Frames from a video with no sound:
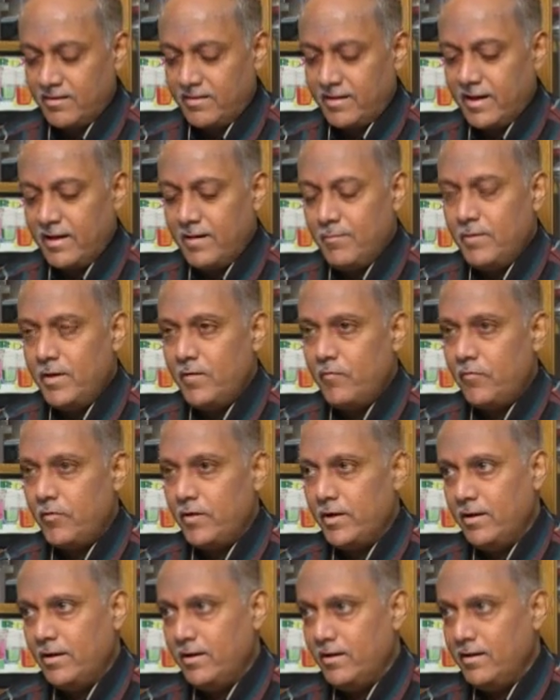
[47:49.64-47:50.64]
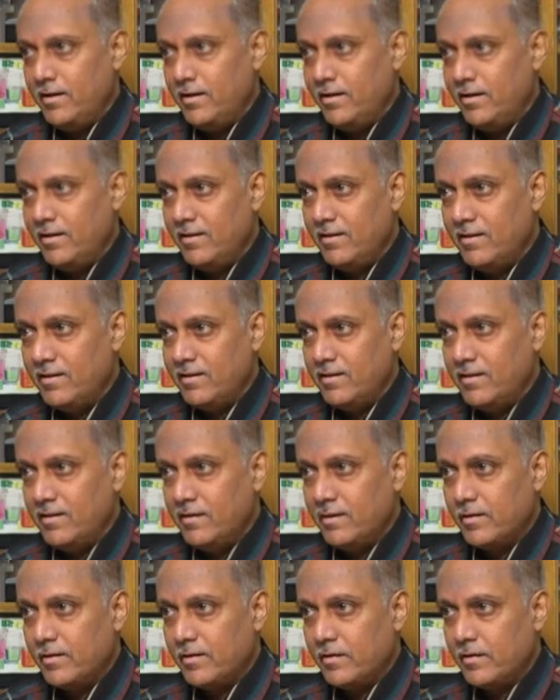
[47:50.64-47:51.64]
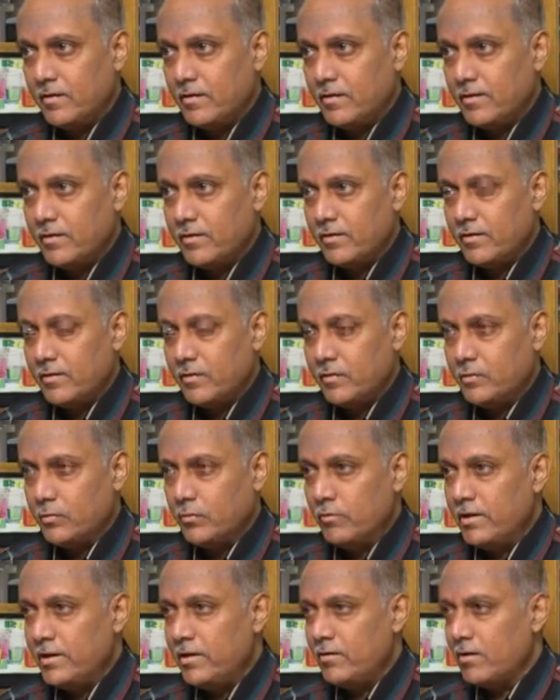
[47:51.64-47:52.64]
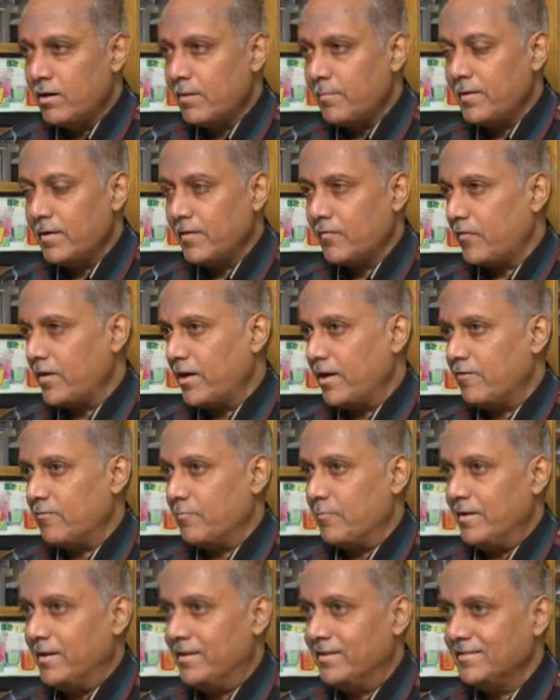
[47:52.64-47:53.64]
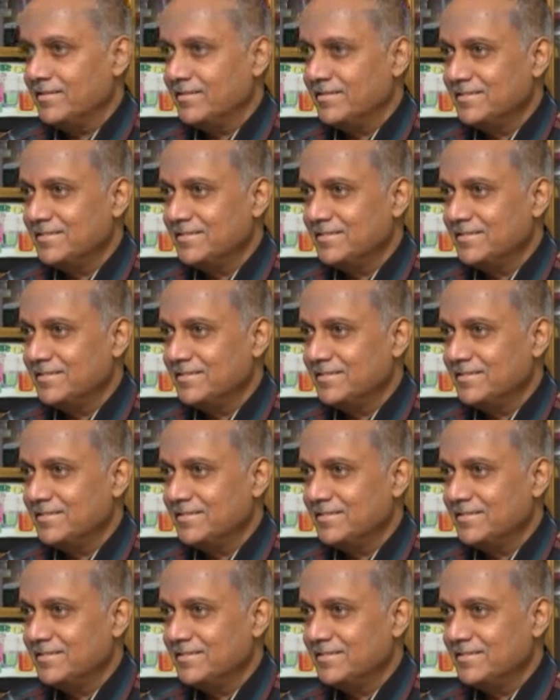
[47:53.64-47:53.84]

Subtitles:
tell me freely, you need not be afraid of me.